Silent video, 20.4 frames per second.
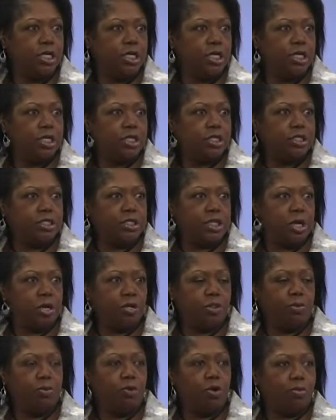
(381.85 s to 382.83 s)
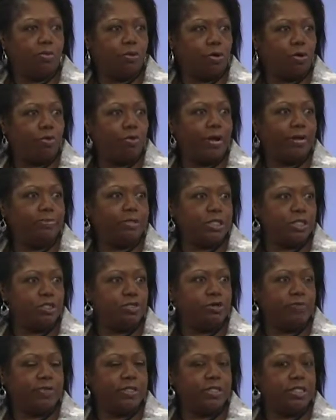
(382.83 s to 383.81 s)
Right. So the more programs and
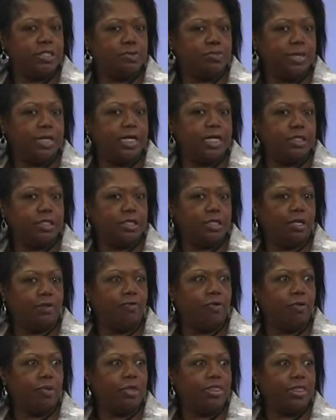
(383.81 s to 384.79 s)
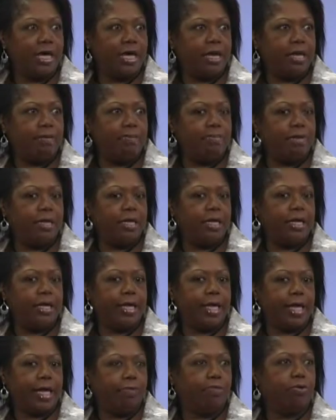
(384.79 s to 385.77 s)
services we can deliver without it
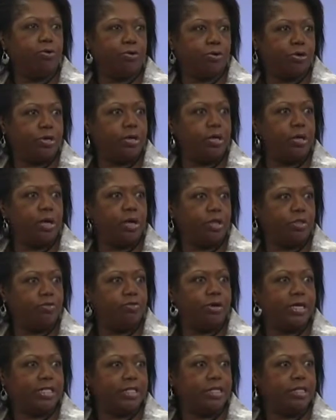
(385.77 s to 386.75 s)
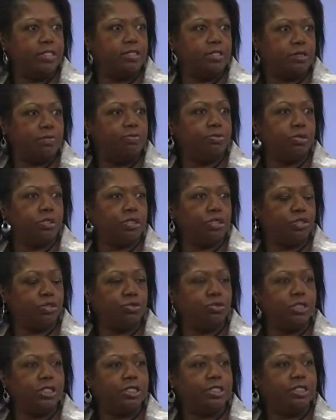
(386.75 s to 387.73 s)
being a burden on the residents of Prince
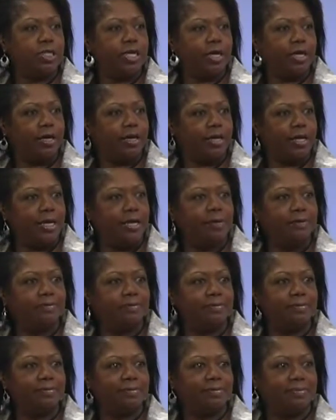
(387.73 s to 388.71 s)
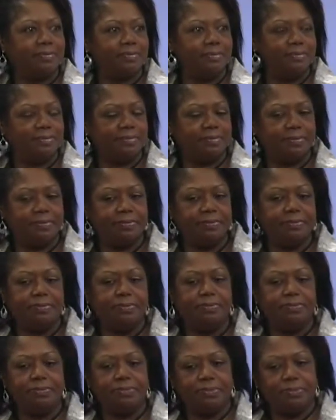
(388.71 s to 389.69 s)
George's County. Exactly,
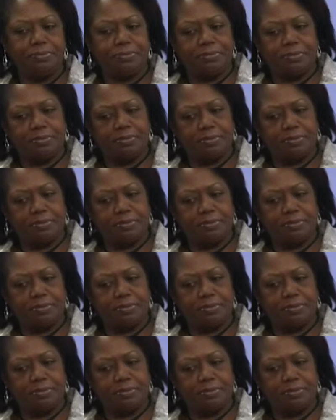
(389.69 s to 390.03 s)
and that